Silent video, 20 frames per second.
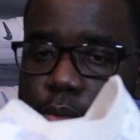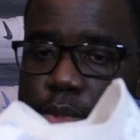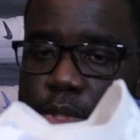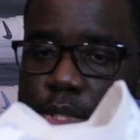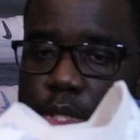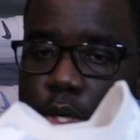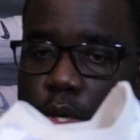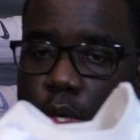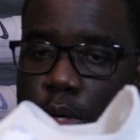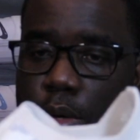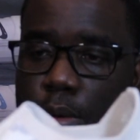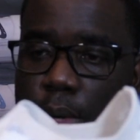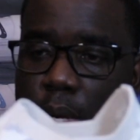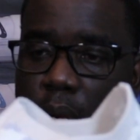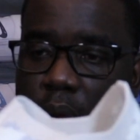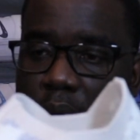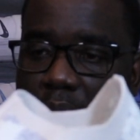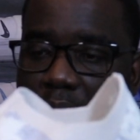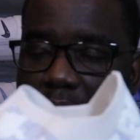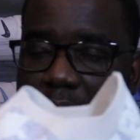So
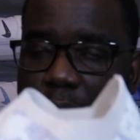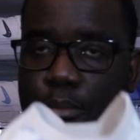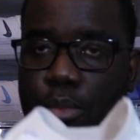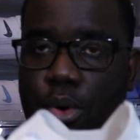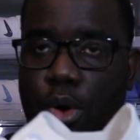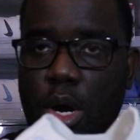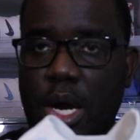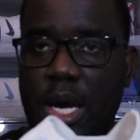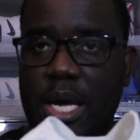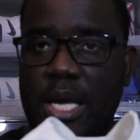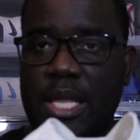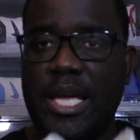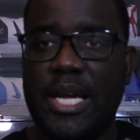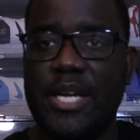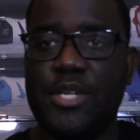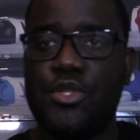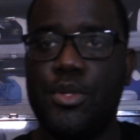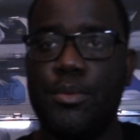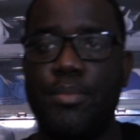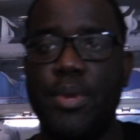I brought an
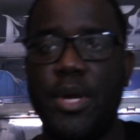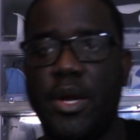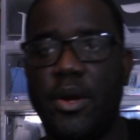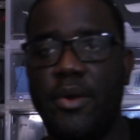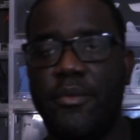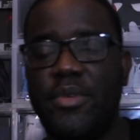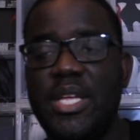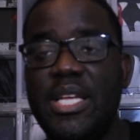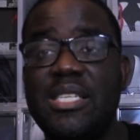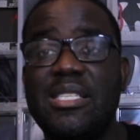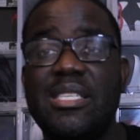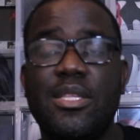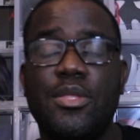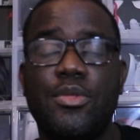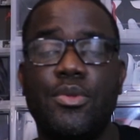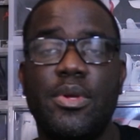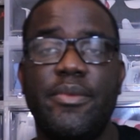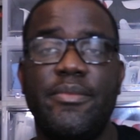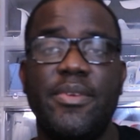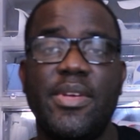extra pair of Yeezy
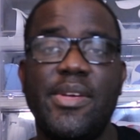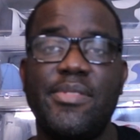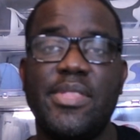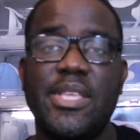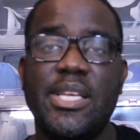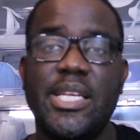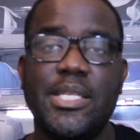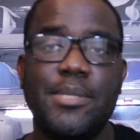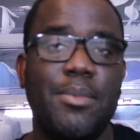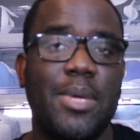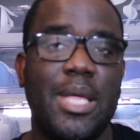three fifties,